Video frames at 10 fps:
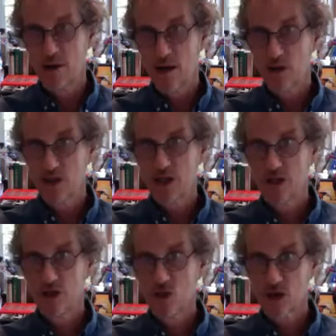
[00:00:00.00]
went to
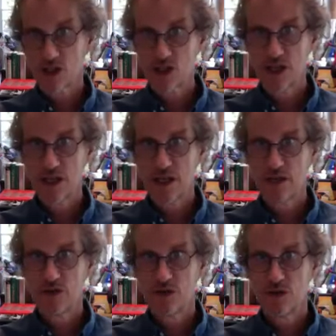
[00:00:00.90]
New York City
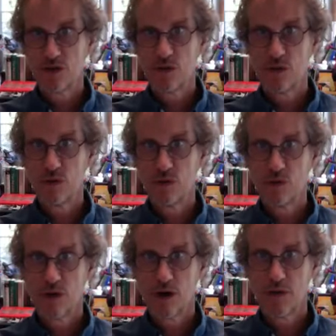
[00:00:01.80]

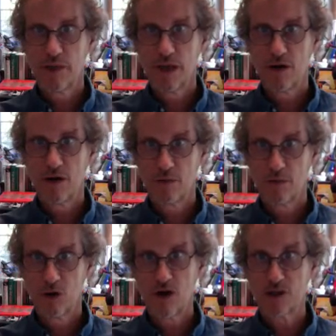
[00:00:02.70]
to enter a
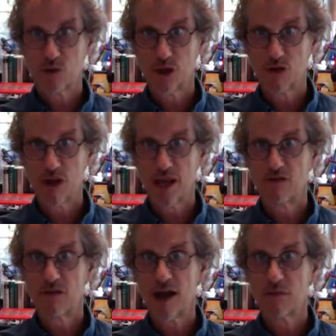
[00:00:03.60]
graduate creative
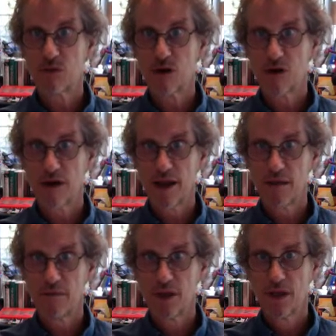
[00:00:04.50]
writing
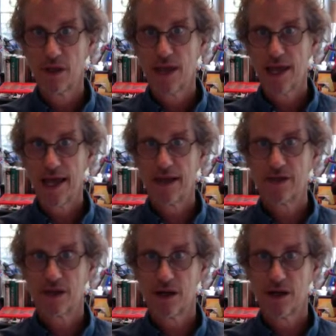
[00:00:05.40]
program at
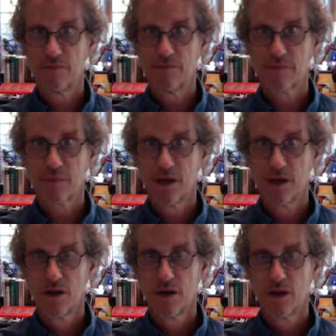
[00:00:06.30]

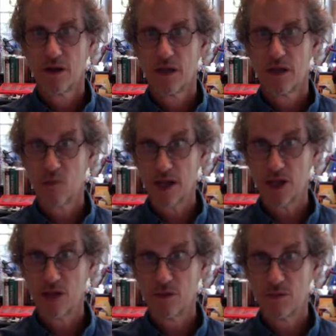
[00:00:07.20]

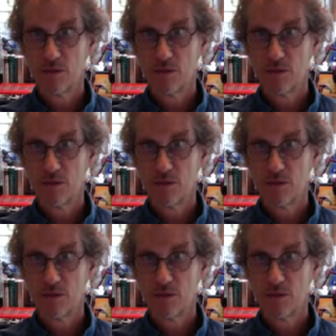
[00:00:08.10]
NYU,